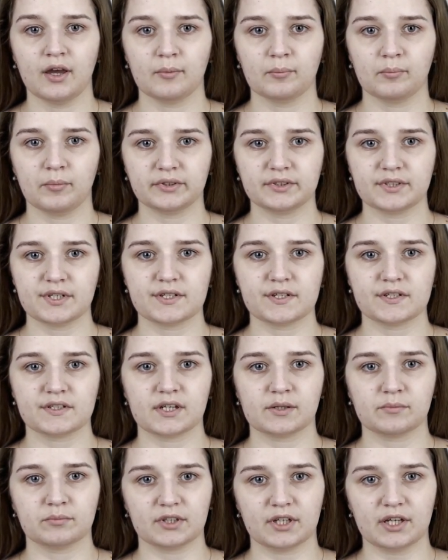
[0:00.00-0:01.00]
but at the
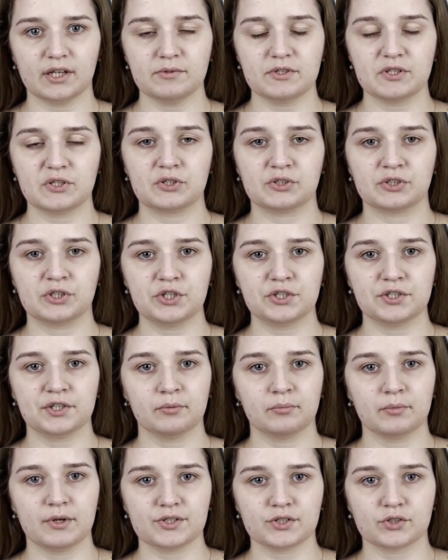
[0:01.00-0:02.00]
same time the traditional
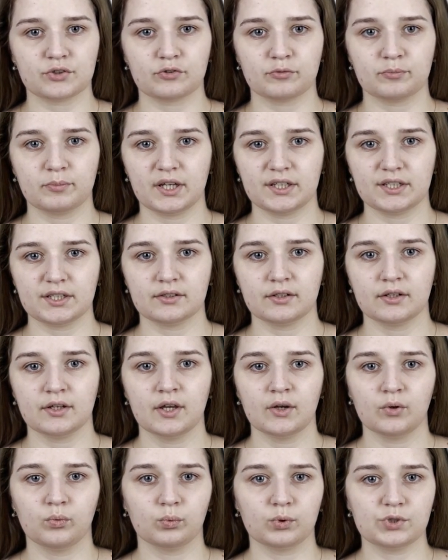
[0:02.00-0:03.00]
method of betting,
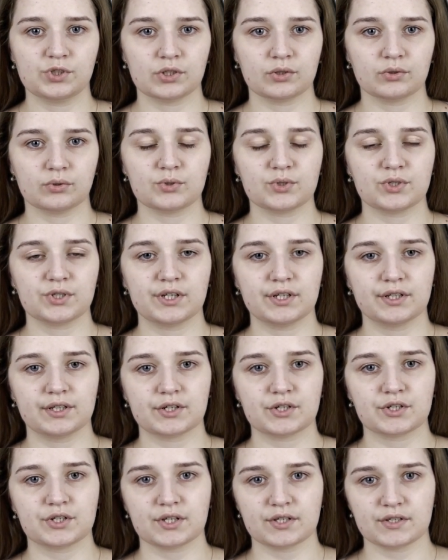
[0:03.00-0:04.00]
which includes
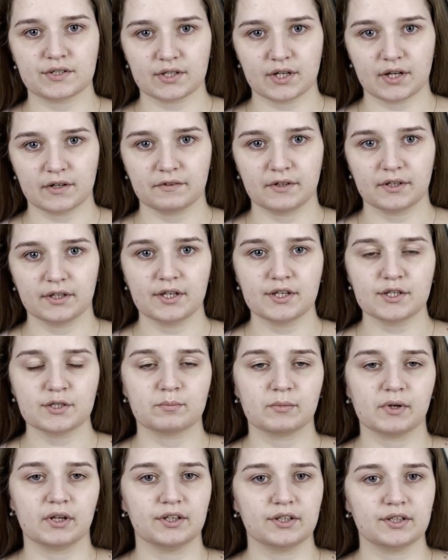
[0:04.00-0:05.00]
dealers and staff, has
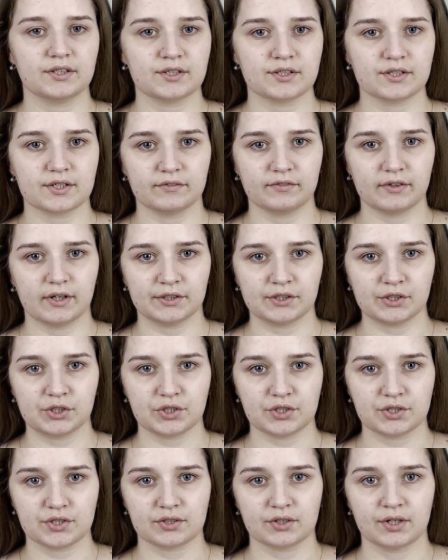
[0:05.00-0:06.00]
many
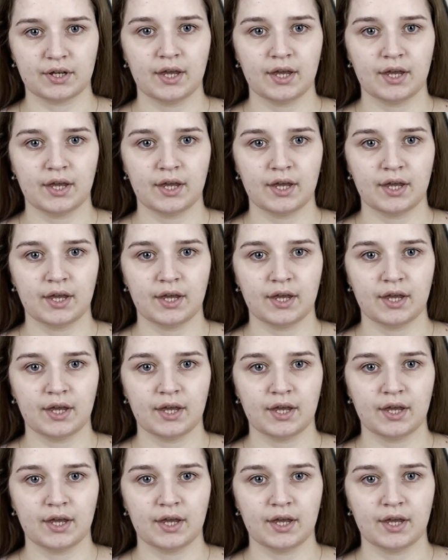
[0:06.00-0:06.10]
disadvantages.